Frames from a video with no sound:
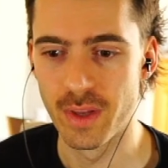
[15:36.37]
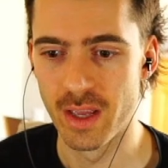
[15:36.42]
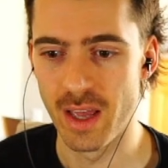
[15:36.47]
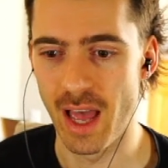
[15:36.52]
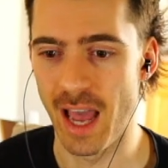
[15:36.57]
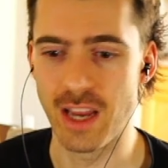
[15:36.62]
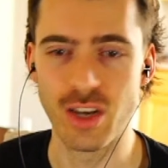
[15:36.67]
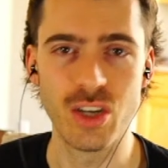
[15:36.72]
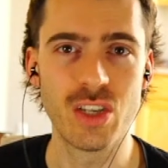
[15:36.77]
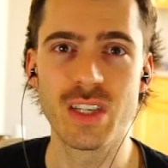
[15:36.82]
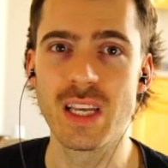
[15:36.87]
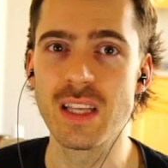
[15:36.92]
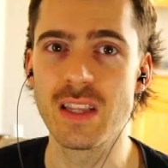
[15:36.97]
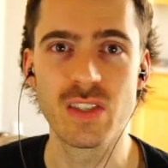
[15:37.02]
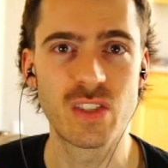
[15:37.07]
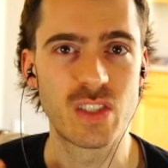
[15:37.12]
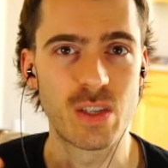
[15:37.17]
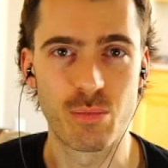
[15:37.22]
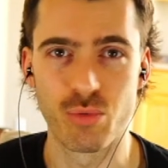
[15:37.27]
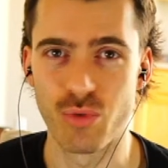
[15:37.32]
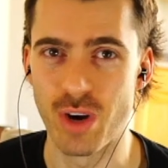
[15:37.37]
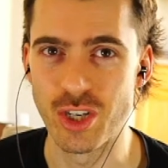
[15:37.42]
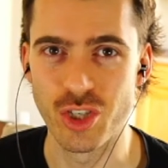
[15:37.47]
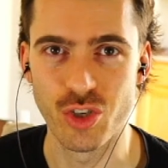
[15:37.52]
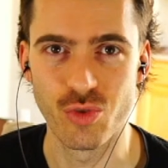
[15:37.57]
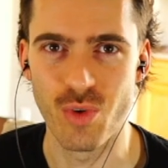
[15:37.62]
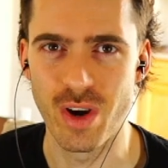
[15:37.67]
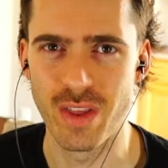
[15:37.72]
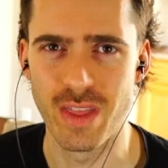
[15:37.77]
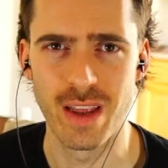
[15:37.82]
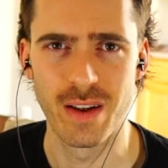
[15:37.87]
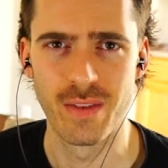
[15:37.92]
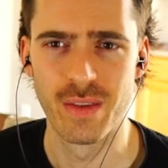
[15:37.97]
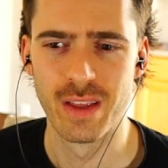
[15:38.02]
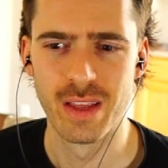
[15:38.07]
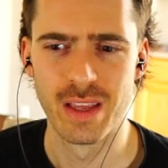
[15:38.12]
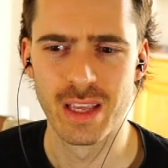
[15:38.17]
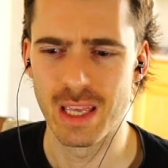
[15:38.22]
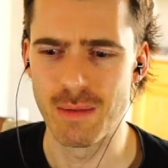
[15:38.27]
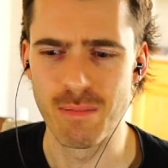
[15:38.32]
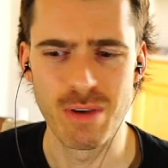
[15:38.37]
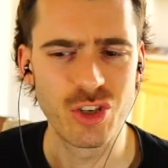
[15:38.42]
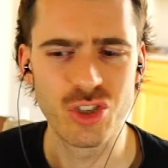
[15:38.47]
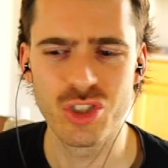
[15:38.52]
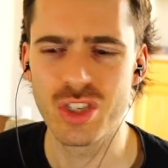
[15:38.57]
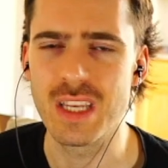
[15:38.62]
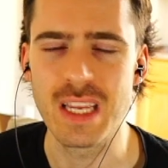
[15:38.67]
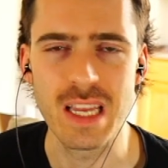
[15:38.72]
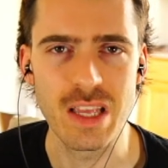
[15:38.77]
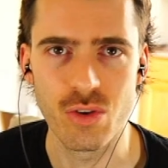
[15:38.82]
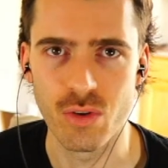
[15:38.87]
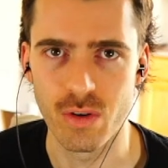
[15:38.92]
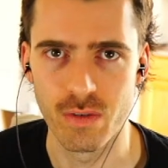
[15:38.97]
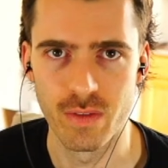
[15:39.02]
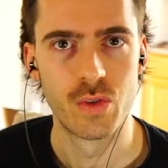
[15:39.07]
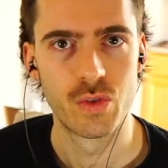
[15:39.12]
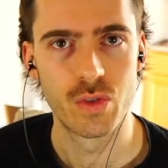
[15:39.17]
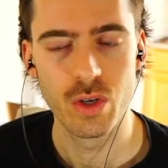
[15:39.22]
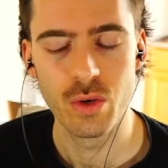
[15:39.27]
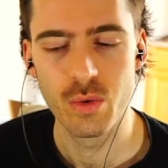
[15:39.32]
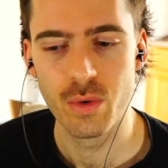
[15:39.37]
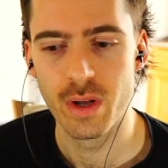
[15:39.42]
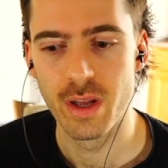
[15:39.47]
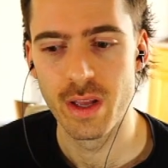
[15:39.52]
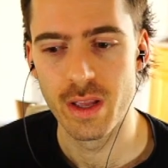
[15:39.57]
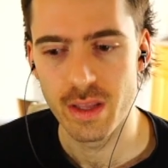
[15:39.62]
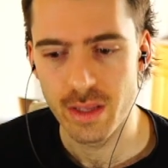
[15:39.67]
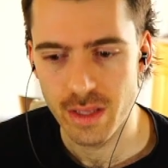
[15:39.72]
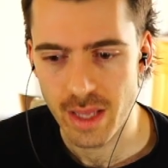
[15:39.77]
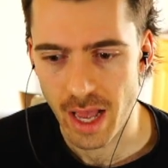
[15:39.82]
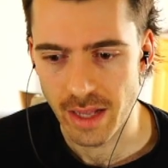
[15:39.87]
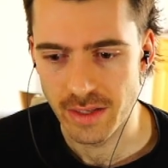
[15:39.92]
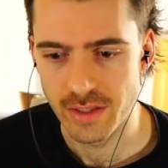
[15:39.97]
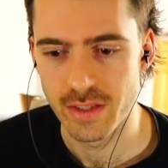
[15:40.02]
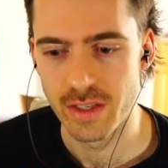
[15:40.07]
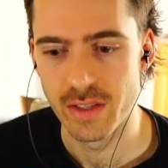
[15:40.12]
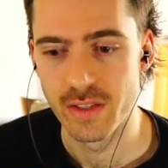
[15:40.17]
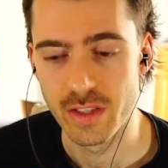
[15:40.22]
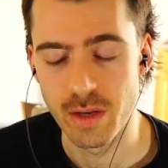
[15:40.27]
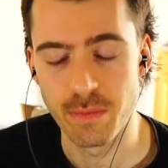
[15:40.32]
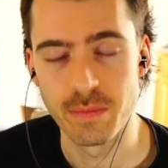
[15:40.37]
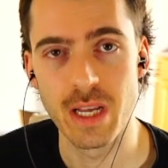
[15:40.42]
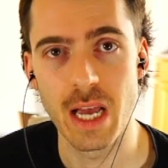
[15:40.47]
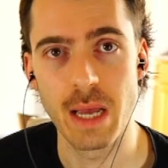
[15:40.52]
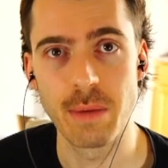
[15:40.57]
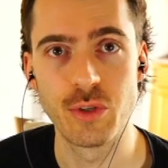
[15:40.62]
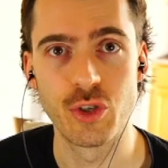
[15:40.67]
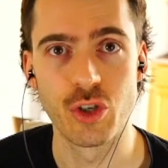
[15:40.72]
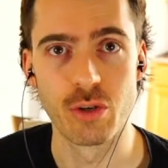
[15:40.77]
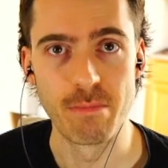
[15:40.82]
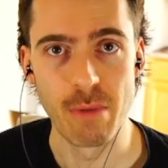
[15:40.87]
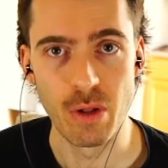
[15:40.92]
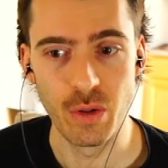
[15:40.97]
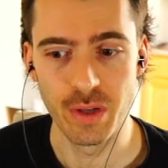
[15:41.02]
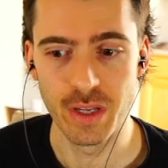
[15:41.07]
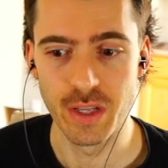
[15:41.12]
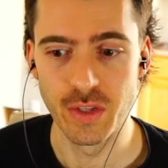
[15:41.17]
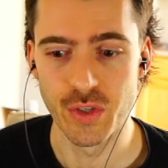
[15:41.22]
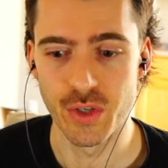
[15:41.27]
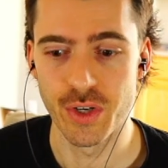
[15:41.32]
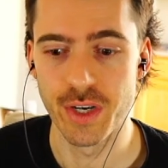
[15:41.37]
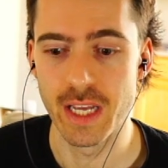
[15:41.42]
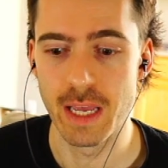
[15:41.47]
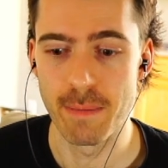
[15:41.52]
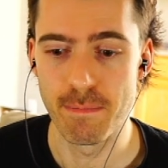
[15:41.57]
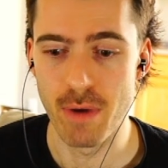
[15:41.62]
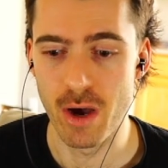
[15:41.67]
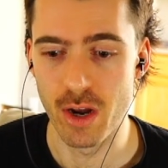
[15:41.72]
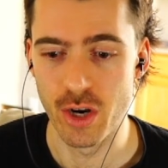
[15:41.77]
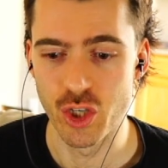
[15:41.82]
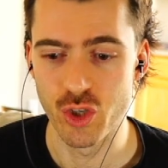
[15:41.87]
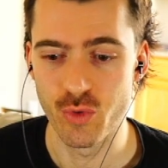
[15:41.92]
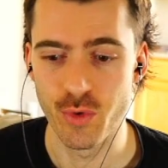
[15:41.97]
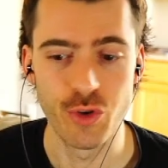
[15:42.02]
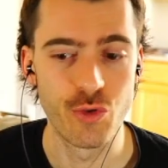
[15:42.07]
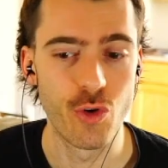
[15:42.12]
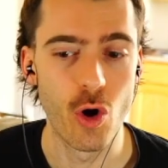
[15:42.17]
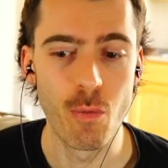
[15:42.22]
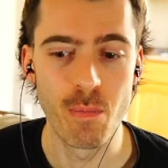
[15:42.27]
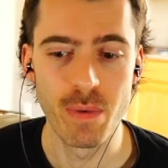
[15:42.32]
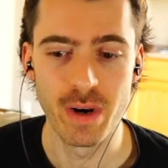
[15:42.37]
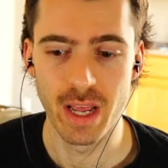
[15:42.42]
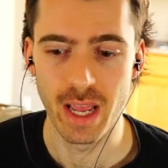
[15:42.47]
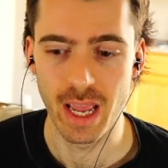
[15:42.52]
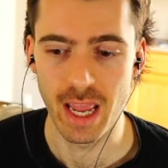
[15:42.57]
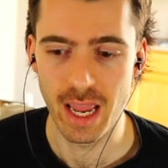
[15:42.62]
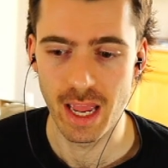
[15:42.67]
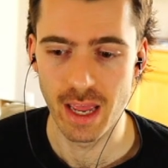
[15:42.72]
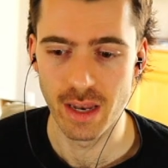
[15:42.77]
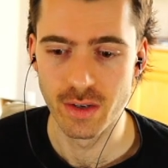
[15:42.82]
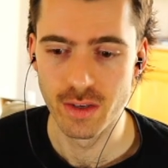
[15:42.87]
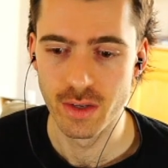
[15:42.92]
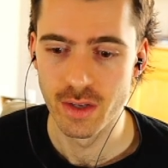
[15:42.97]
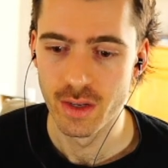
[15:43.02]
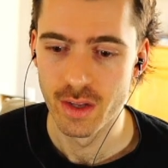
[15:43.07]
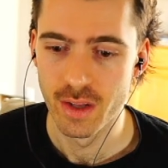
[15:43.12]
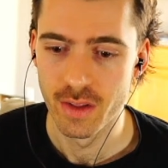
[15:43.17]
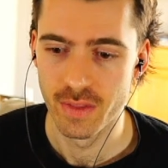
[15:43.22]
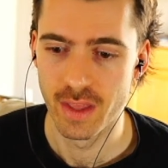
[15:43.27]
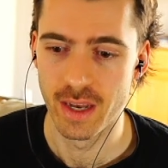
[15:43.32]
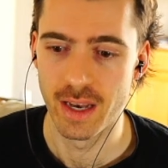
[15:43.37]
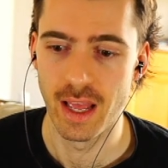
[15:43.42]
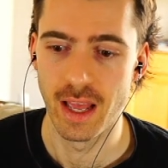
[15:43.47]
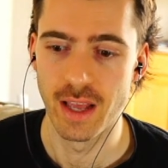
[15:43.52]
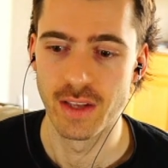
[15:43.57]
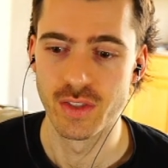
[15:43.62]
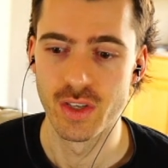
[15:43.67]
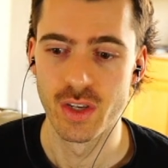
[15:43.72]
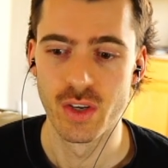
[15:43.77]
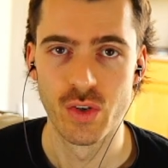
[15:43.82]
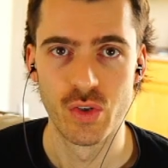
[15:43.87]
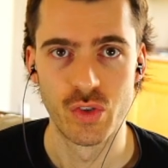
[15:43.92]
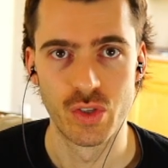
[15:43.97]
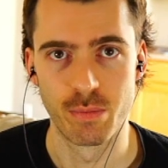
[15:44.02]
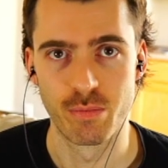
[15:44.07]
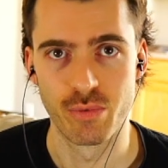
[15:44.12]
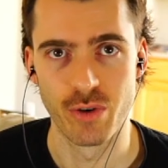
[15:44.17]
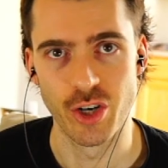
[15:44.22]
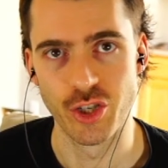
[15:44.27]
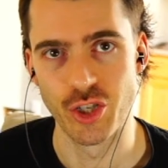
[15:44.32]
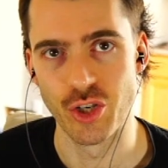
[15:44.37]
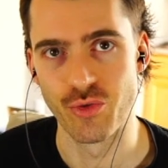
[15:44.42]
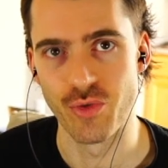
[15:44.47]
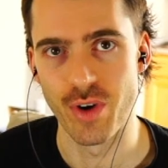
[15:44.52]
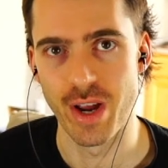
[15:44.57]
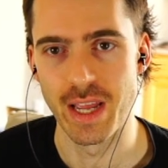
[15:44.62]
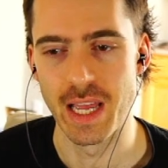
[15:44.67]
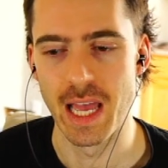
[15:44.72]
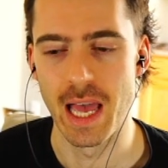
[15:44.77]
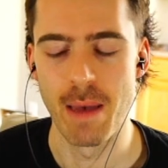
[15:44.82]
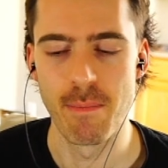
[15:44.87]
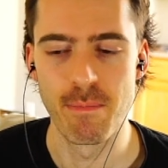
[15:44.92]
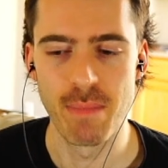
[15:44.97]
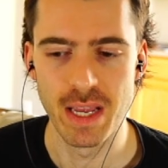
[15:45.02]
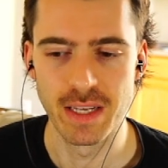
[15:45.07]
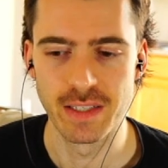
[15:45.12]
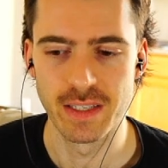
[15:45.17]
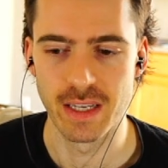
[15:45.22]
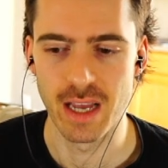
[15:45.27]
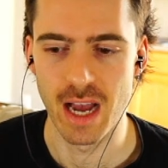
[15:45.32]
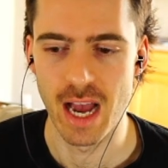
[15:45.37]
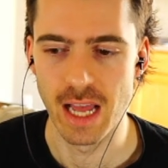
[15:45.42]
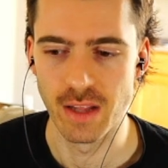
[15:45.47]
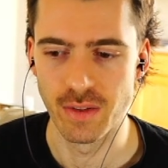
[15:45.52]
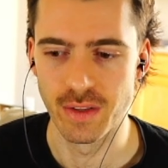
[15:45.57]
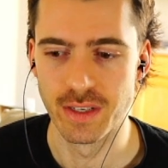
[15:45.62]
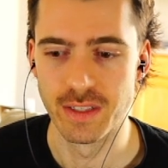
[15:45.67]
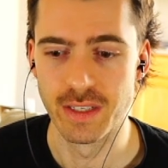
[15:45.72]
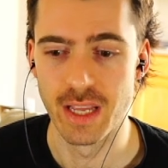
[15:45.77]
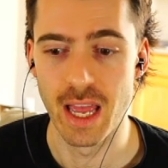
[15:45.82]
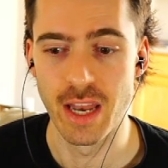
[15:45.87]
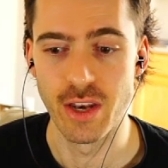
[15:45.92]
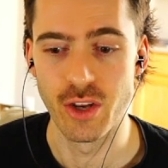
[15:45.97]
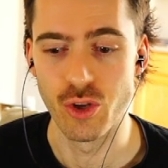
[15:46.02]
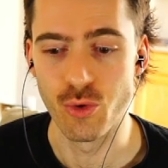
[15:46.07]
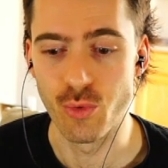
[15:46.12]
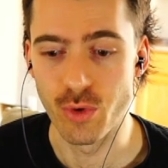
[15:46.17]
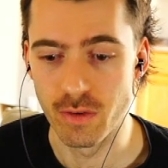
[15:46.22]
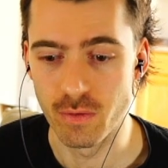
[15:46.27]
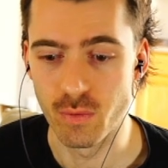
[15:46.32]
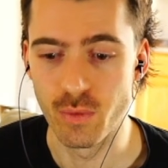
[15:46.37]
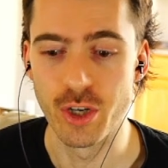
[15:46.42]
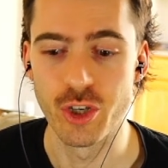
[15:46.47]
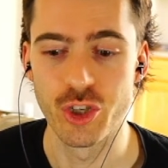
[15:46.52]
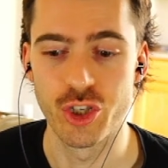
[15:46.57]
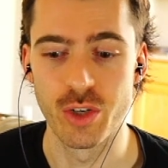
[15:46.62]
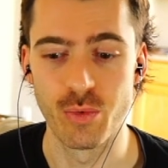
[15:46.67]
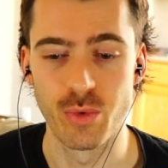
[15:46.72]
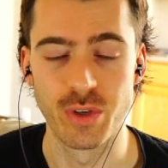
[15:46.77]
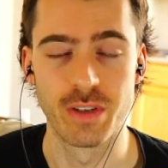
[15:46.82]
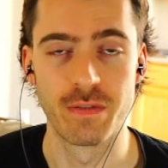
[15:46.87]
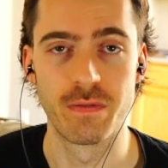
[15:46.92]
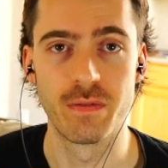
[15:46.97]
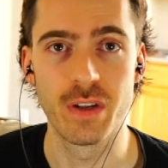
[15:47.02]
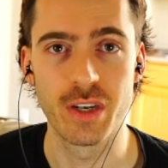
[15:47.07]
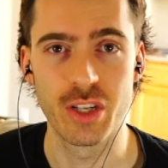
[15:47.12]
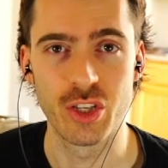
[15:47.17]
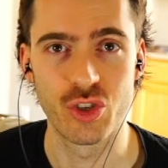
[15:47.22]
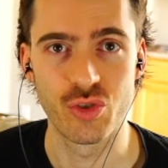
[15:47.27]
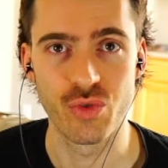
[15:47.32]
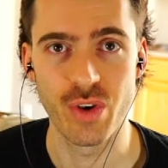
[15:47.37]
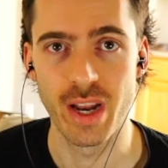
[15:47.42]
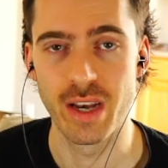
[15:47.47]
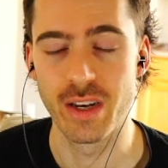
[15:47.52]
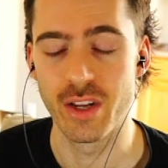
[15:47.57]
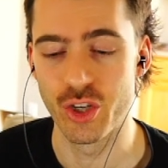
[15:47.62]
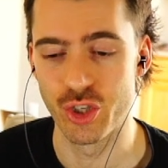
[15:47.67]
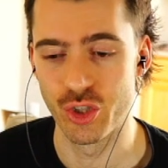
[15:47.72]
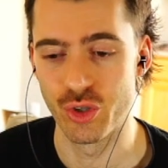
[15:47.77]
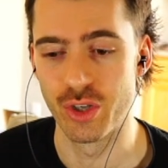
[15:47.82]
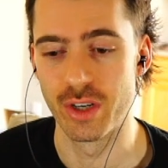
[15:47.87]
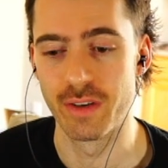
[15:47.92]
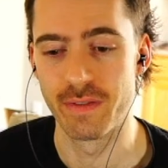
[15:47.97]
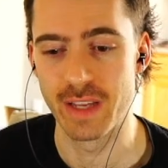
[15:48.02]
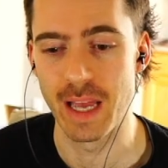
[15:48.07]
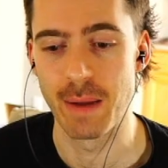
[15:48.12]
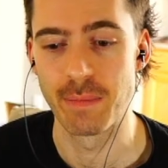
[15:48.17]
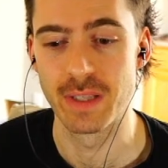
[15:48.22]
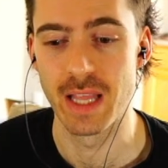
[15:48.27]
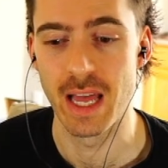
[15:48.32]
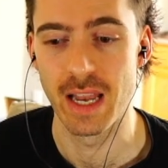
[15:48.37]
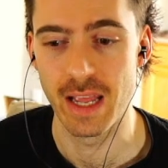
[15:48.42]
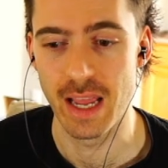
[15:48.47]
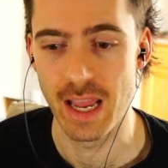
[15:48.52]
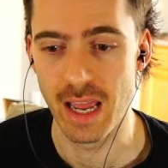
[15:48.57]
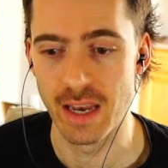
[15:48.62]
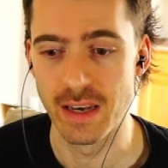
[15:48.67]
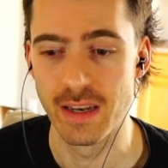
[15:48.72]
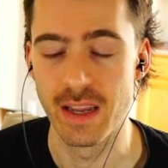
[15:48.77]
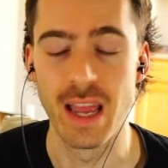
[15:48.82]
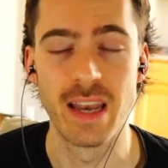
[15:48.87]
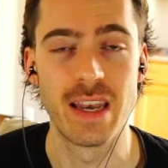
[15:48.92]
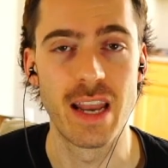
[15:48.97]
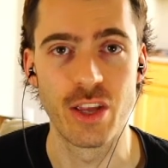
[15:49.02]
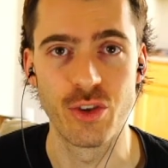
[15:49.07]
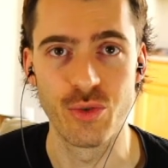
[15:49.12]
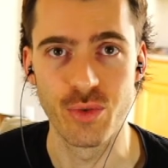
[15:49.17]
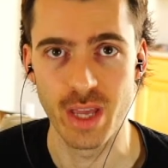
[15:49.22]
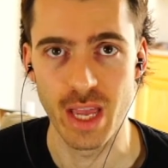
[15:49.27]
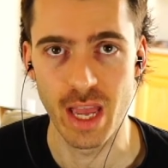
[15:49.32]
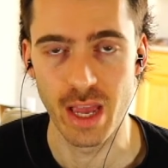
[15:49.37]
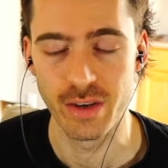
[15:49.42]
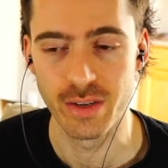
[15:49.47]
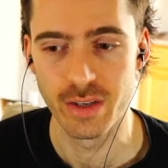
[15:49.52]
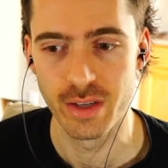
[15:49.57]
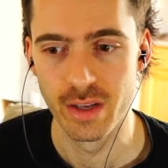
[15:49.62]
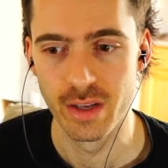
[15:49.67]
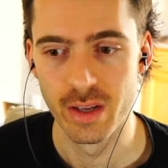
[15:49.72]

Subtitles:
I can just take the Suppression Ray that can pitch to either of them. So yes, sometimes your mulligans are going to get punished when you open a hand that has Suppression Ray and Basic Island, and you would have wished it was a Flooded Strand because you could have kept that hand, and now you can't.